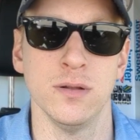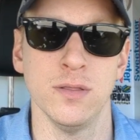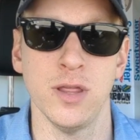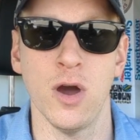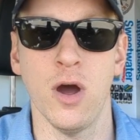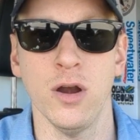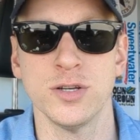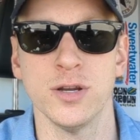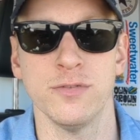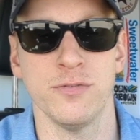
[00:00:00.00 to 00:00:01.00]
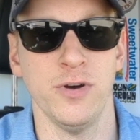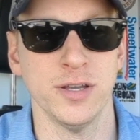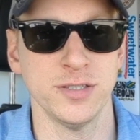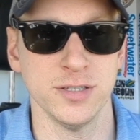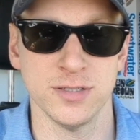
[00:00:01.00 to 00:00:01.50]
the arch of the
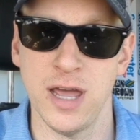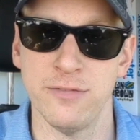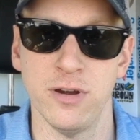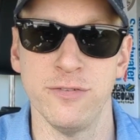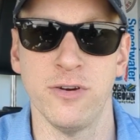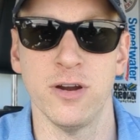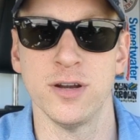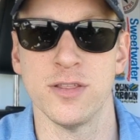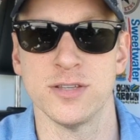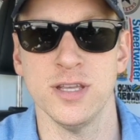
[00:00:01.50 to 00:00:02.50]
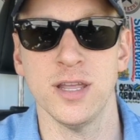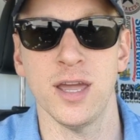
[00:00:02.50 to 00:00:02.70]
faucet is not very far into the sink,